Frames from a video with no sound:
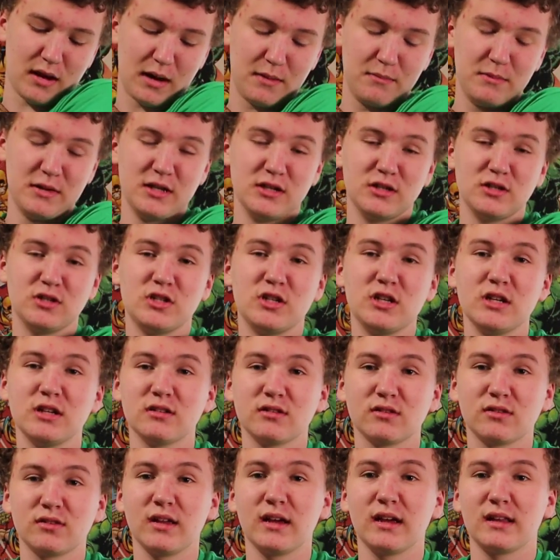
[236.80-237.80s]
mean, she
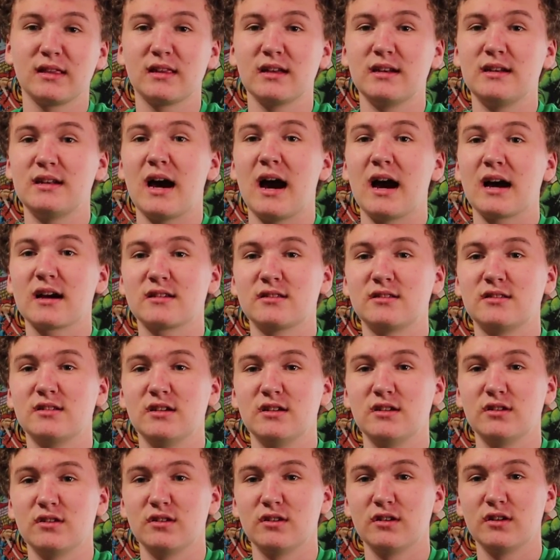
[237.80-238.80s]
is the
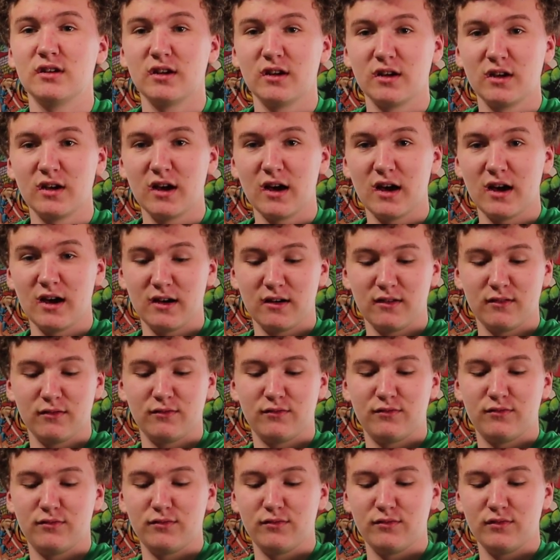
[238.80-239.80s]
dachshund
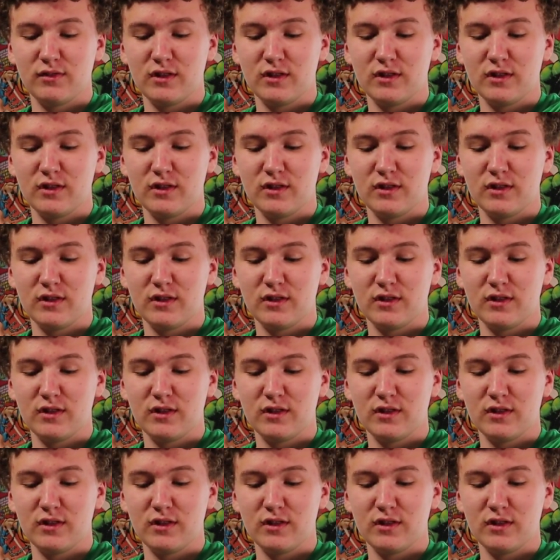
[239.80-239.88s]
of